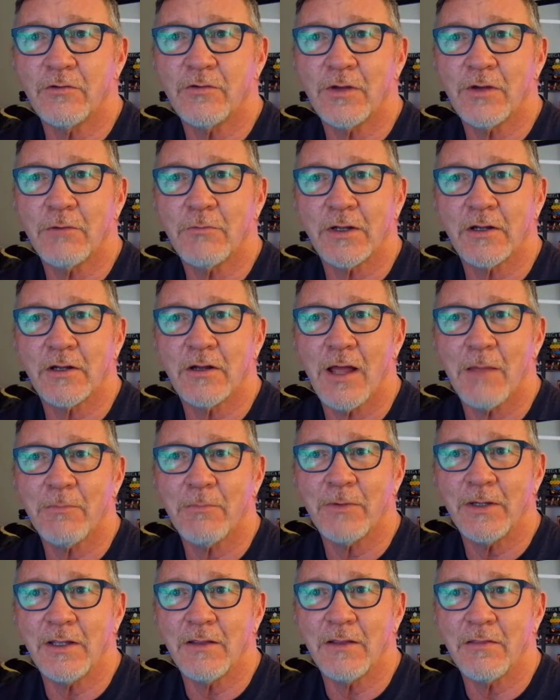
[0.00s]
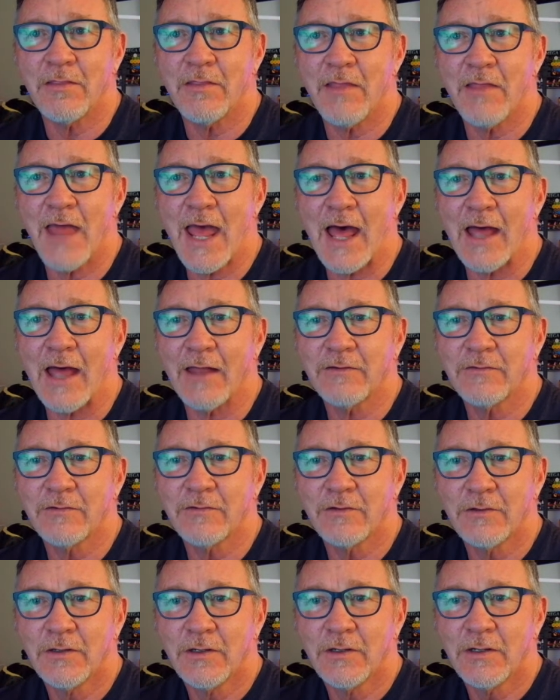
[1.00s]
I want to copy that.
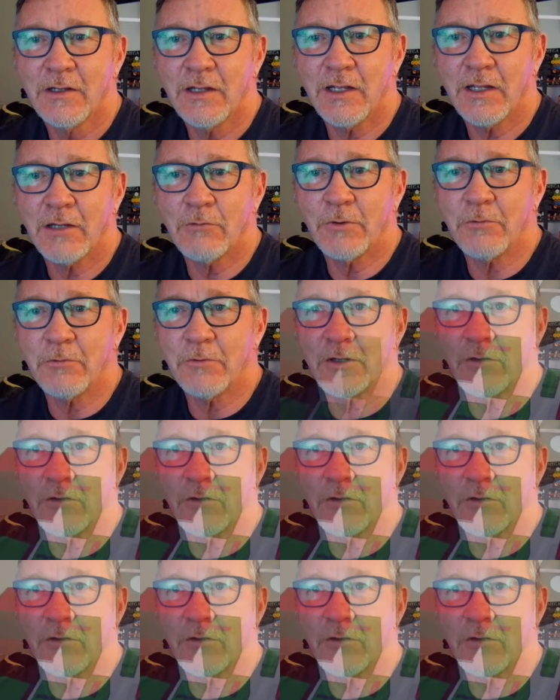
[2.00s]
And when we go